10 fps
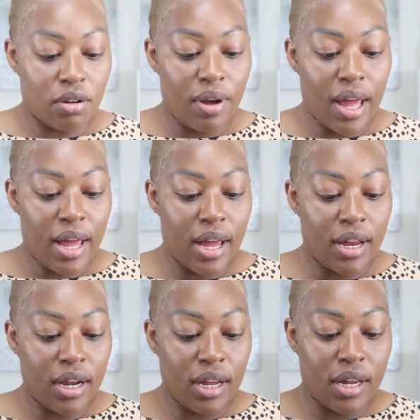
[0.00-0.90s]
go
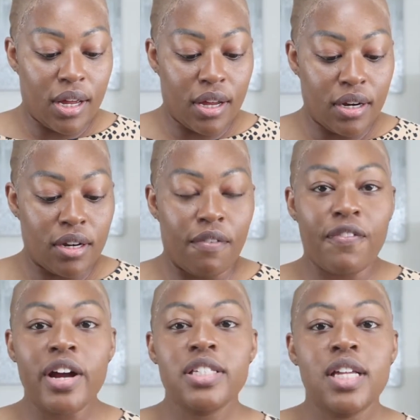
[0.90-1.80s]
ahead, and the
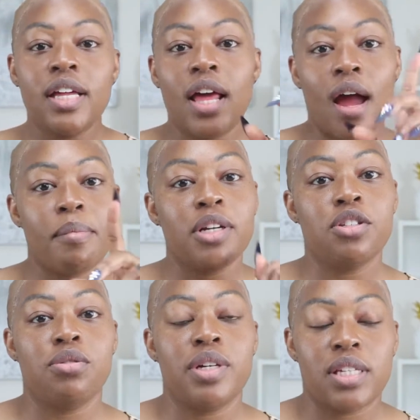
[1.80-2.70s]
first thing that I'm going to
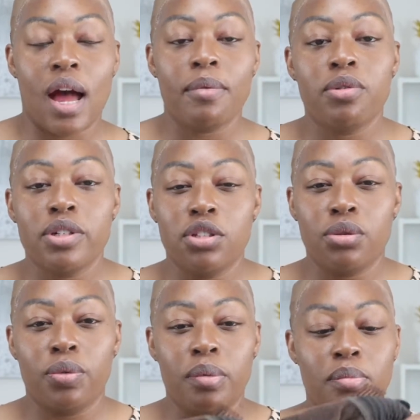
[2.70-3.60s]
do is I'm going
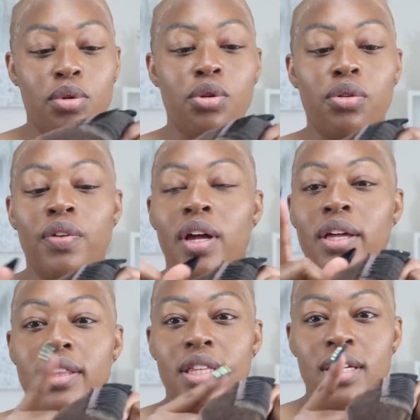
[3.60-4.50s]
to remove
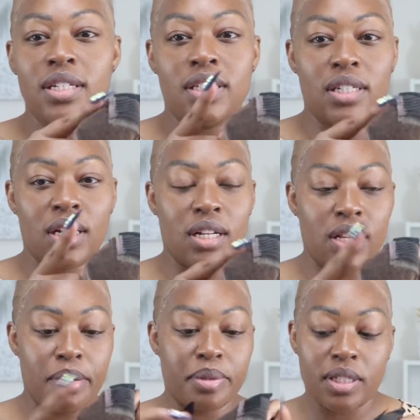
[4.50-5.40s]
these
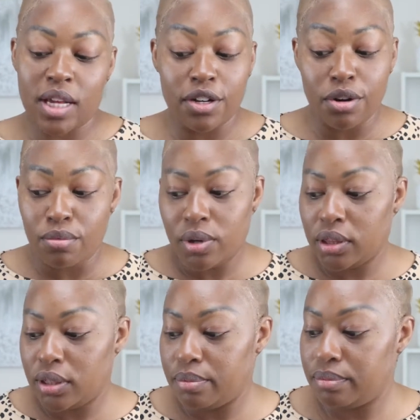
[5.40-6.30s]
clips because I don't
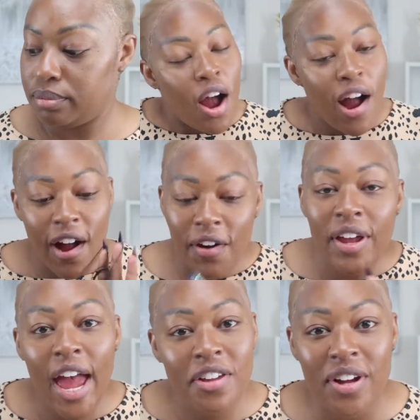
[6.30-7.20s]
want them.
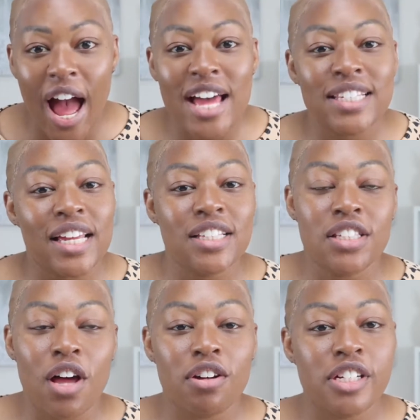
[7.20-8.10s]
Okay, you guys, and
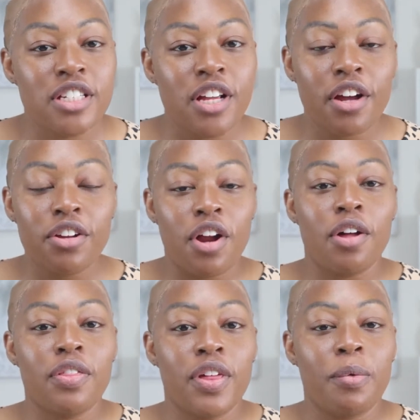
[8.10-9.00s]
so just so you
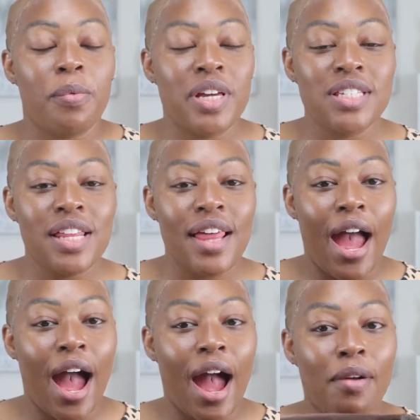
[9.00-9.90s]
know, the reason
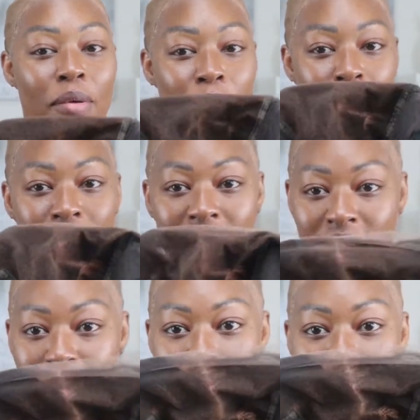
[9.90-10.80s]
that I removed the
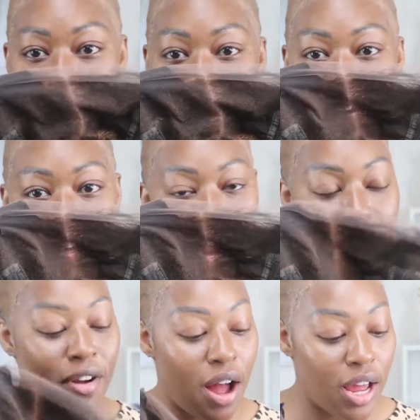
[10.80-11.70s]
clips that are
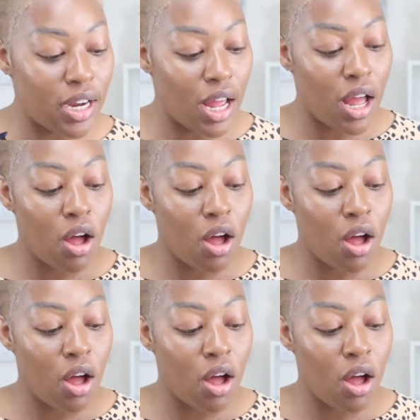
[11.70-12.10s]
now gone